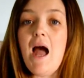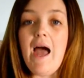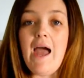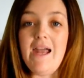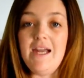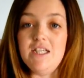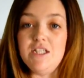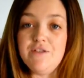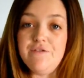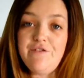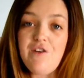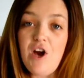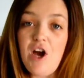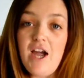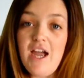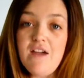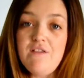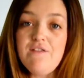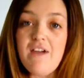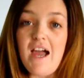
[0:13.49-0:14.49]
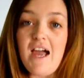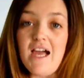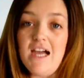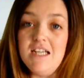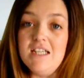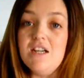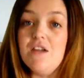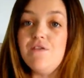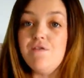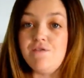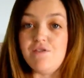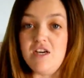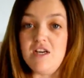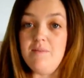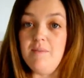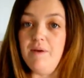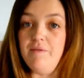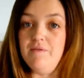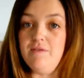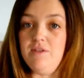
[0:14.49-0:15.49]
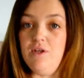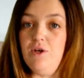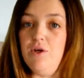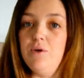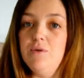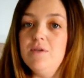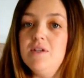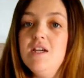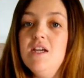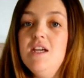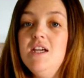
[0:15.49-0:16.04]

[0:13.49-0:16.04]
aged 5 and 3 months old.